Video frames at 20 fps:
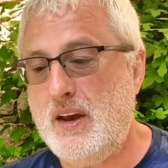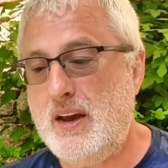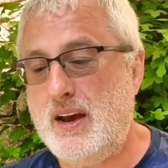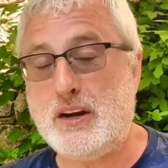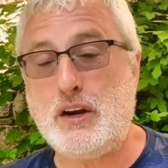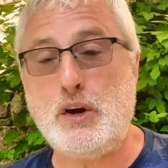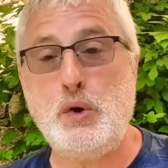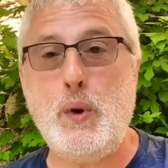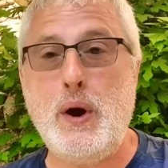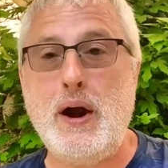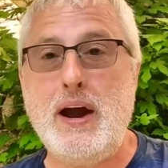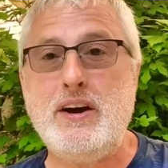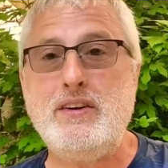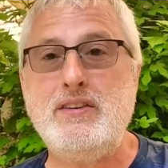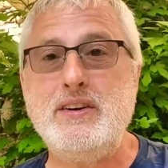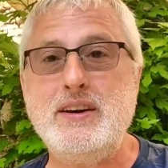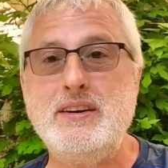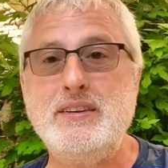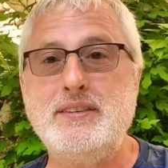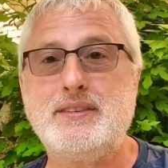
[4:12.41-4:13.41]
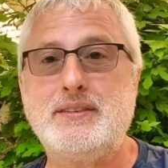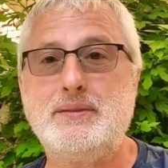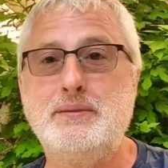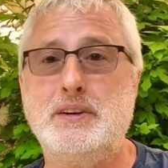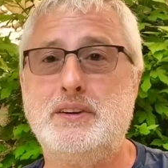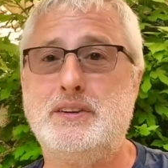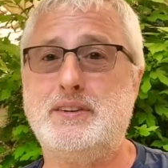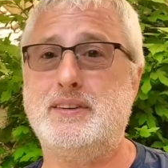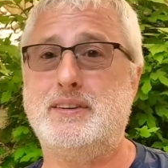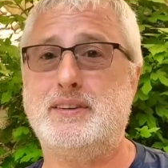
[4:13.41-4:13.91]
Aquarius,
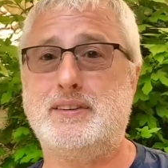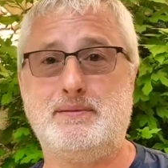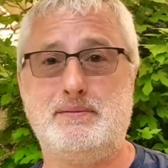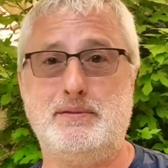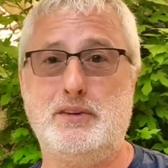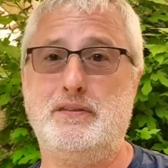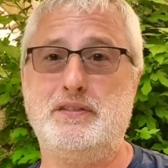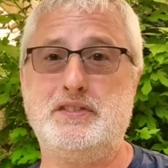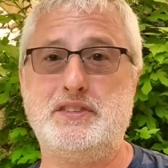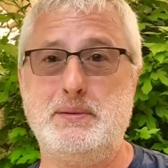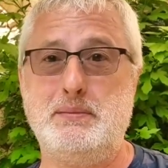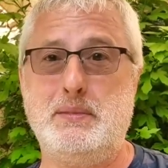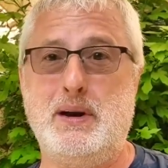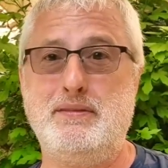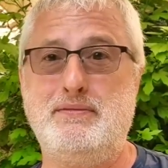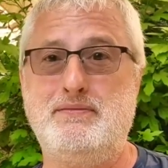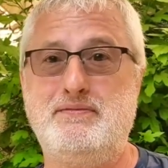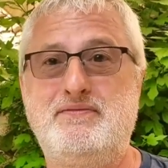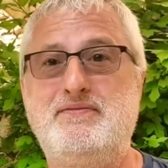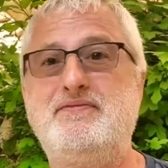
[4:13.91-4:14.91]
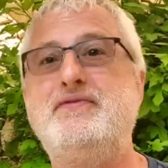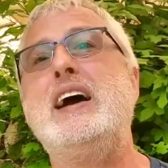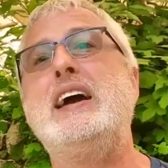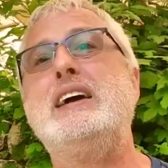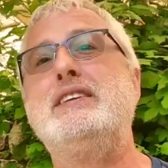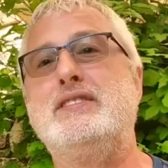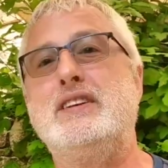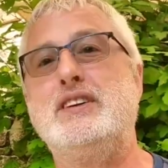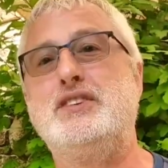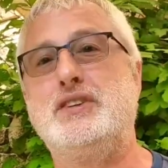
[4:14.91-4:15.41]
which is obviously my
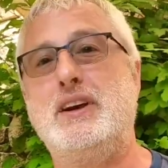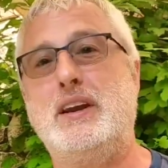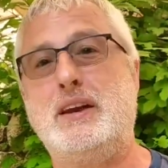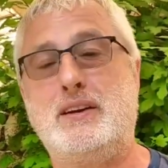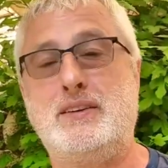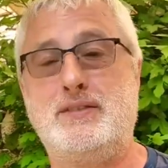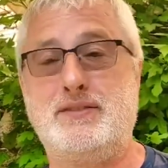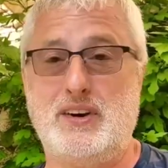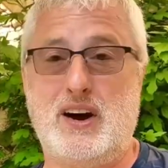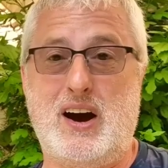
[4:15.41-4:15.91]
favorite drink,